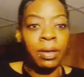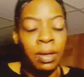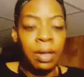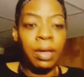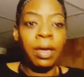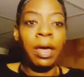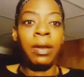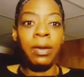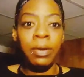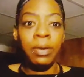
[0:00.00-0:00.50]
I
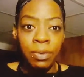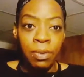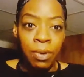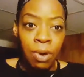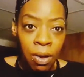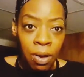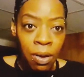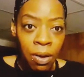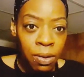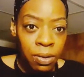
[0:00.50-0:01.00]
gotta do a
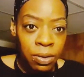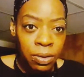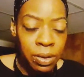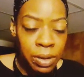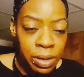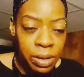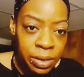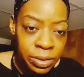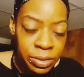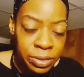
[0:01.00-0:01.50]
haul, you
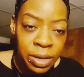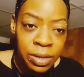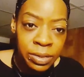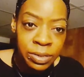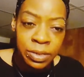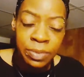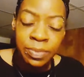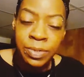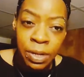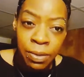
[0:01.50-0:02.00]
guys. I got
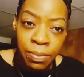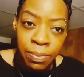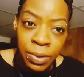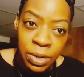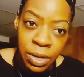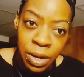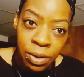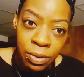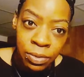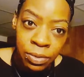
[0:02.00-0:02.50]
some stuff for
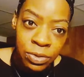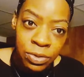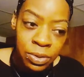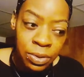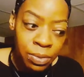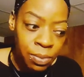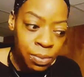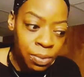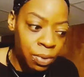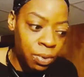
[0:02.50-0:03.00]
Dollar
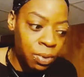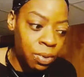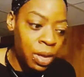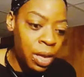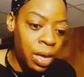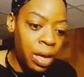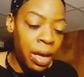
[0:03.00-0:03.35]
General.